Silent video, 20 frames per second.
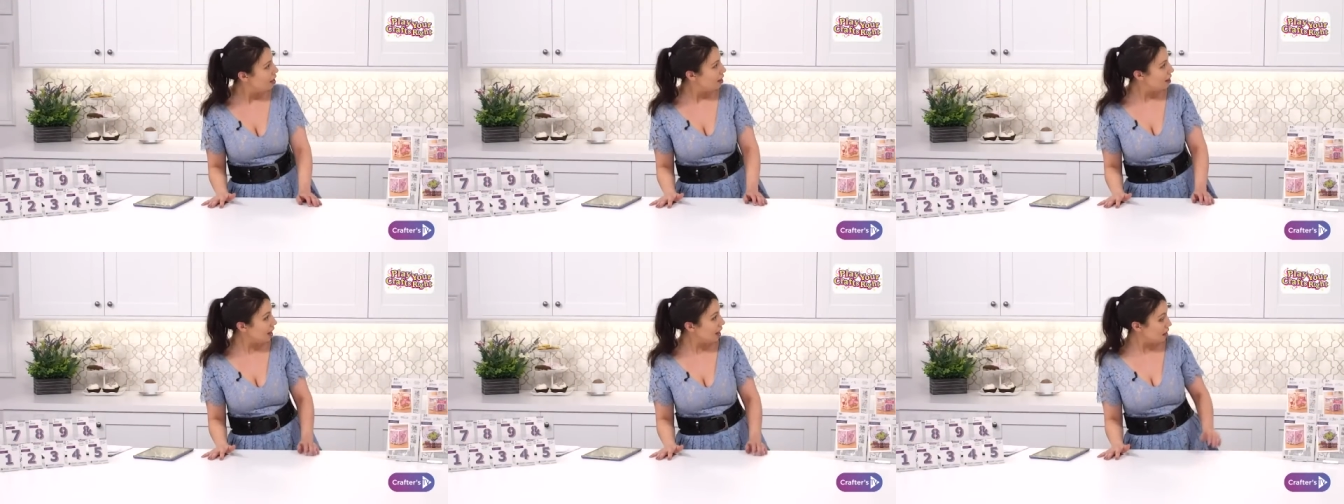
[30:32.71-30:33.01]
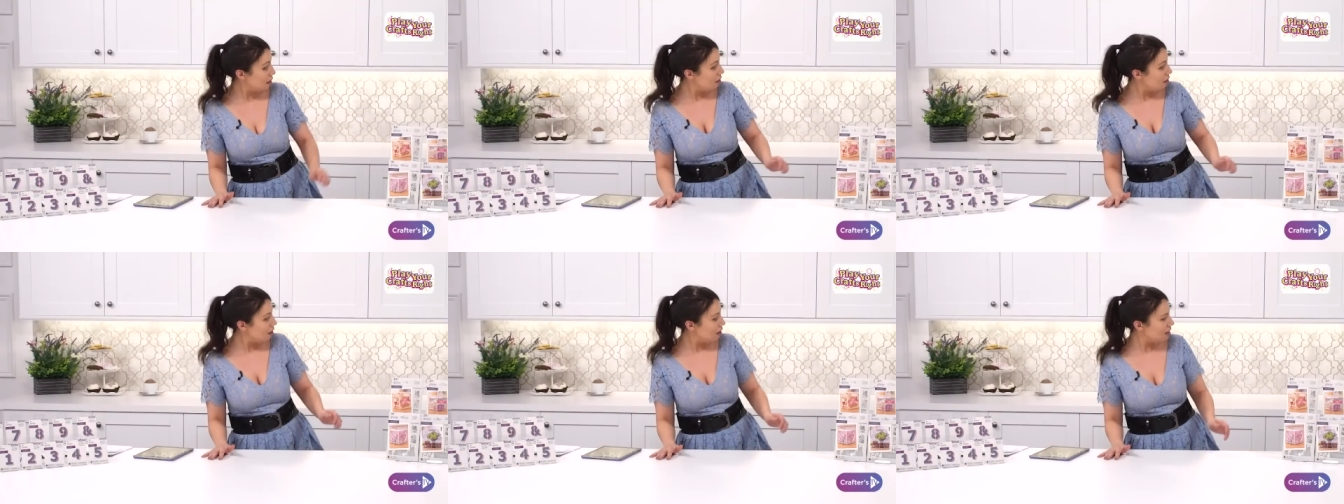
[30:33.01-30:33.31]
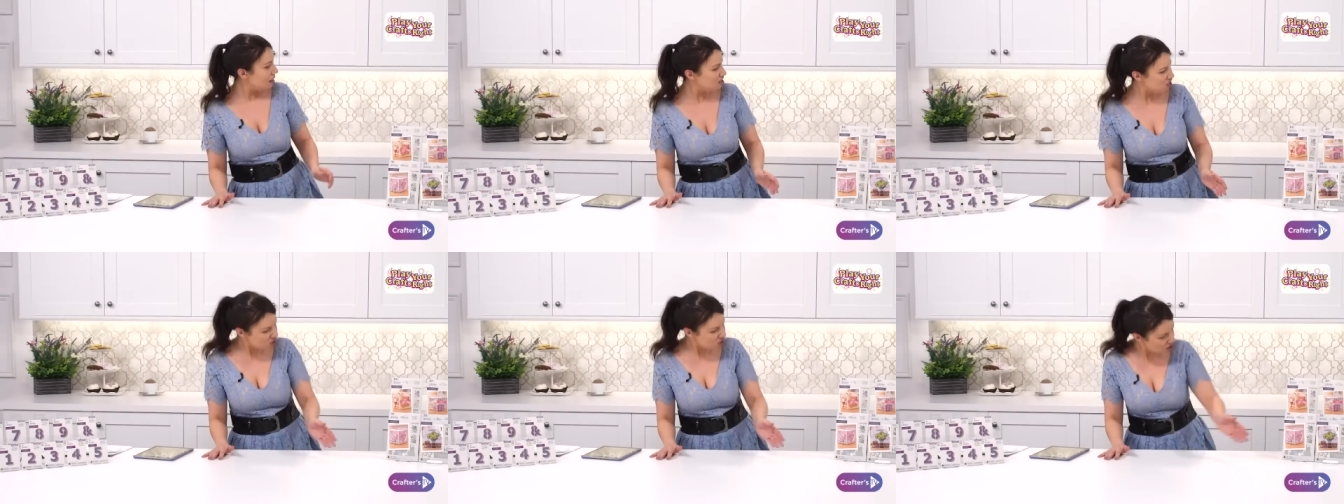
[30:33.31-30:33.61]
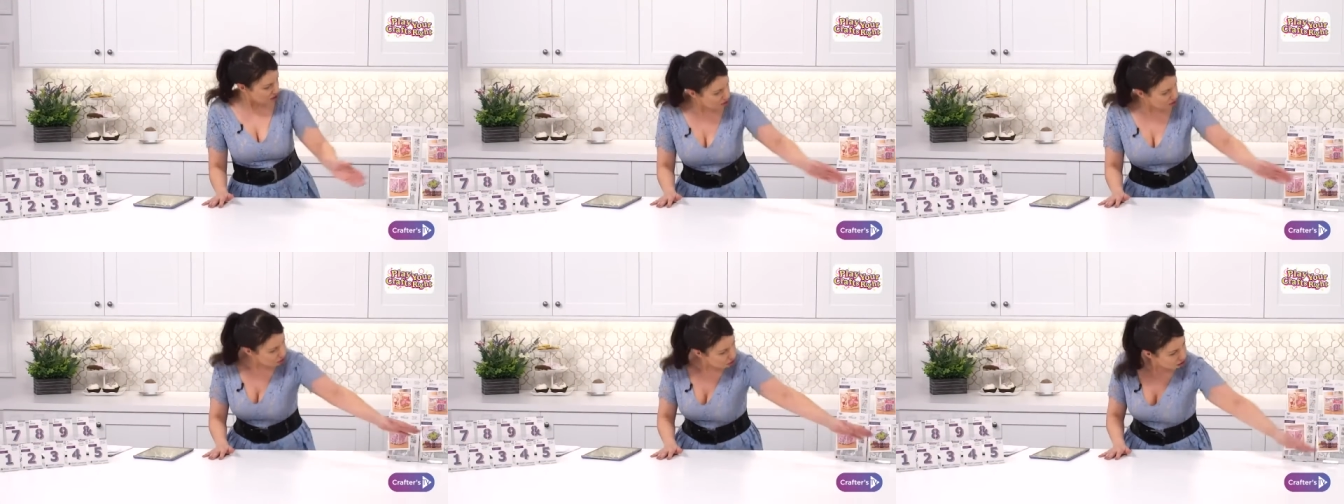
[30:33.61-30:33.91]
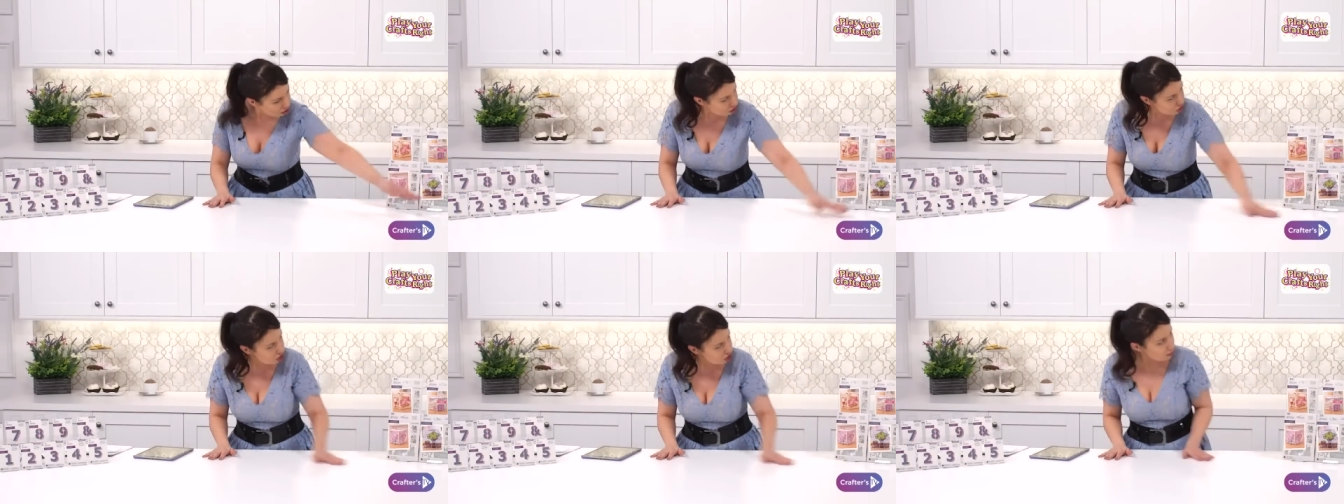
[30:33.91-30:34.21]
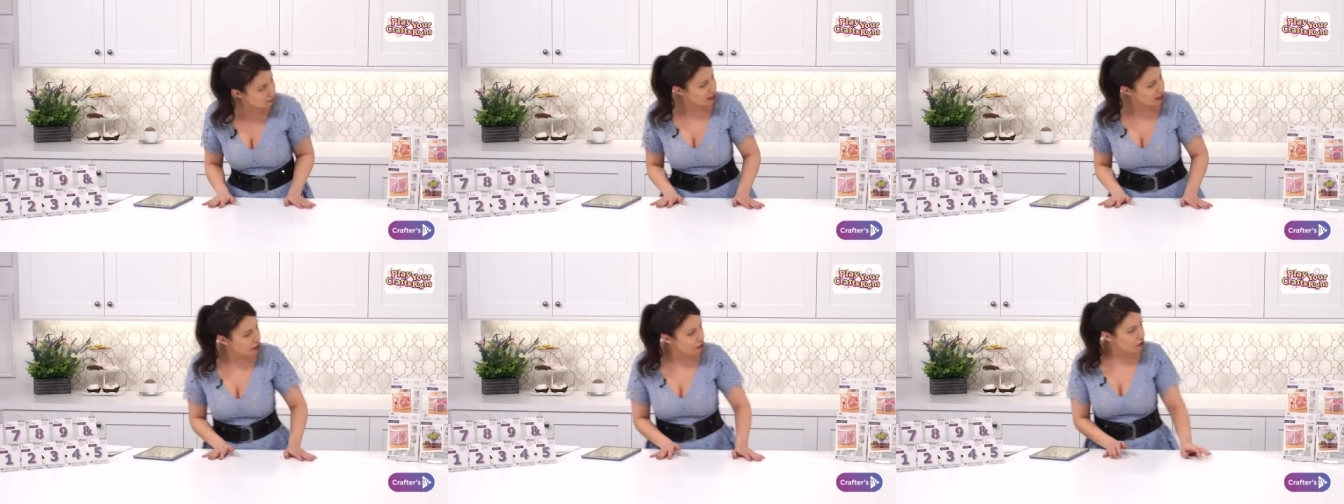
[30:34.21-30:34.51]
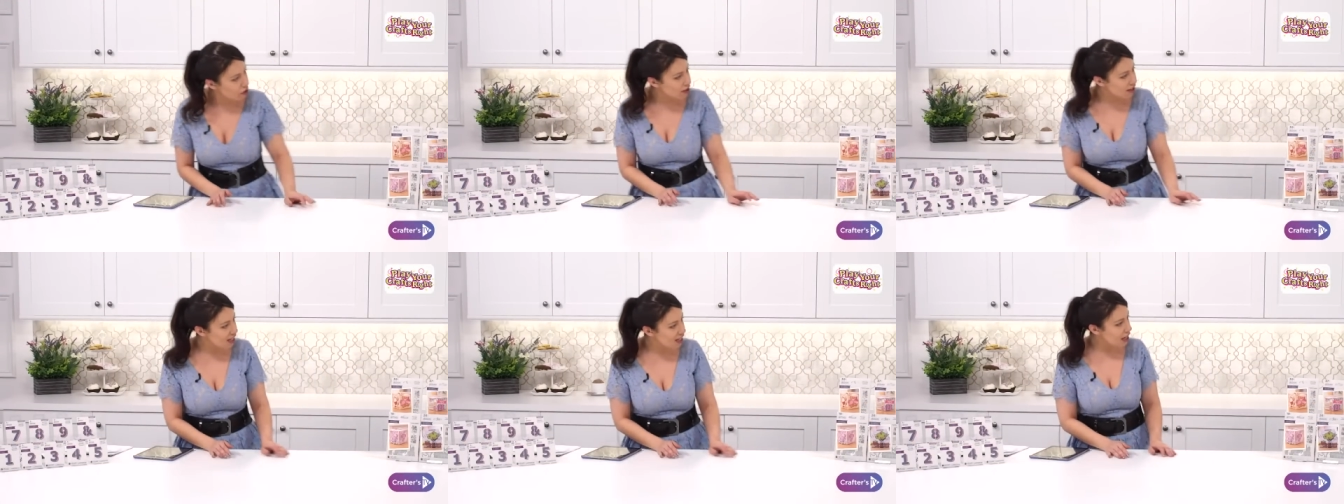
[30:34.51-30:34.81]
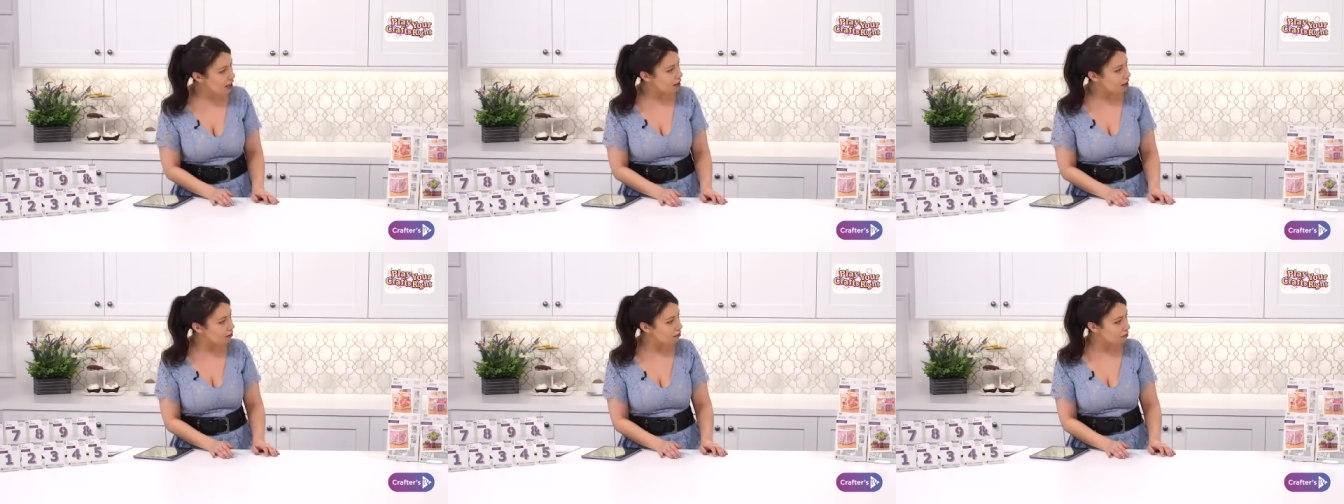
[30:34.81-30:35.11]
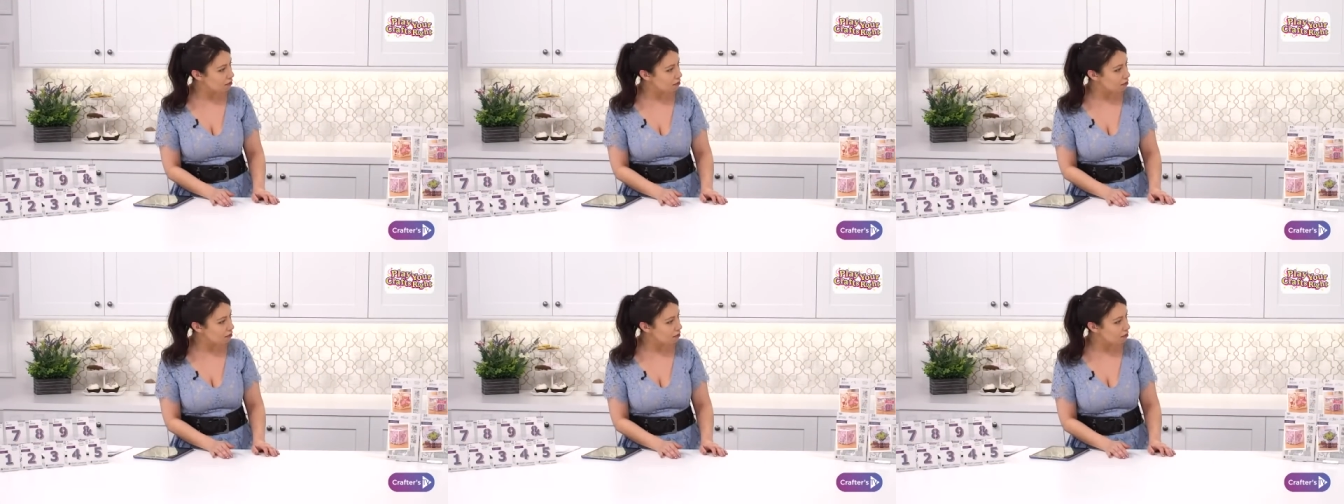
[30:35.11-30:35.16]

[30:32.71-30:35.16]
That just shimmy it across here.